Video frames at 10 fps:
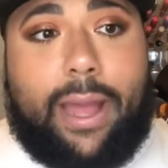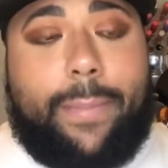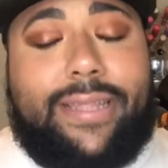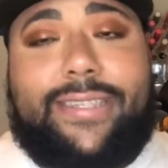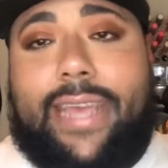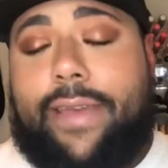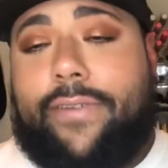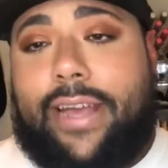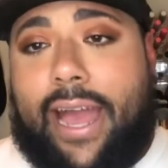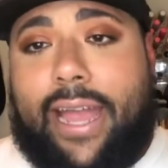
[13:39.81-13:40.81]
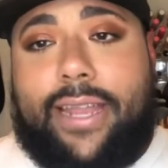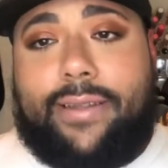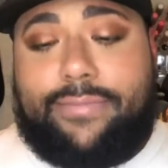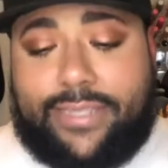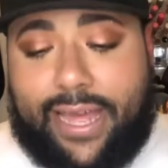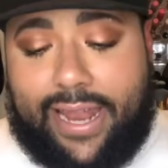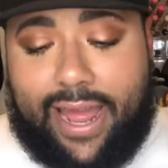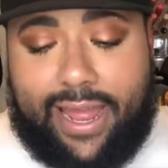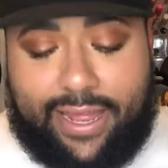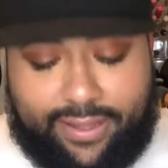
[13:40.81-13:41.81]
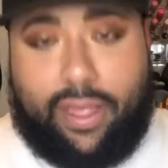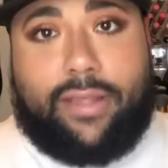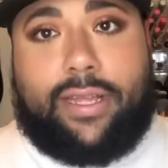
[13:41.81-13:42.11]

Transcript: Like, I've been saving items that I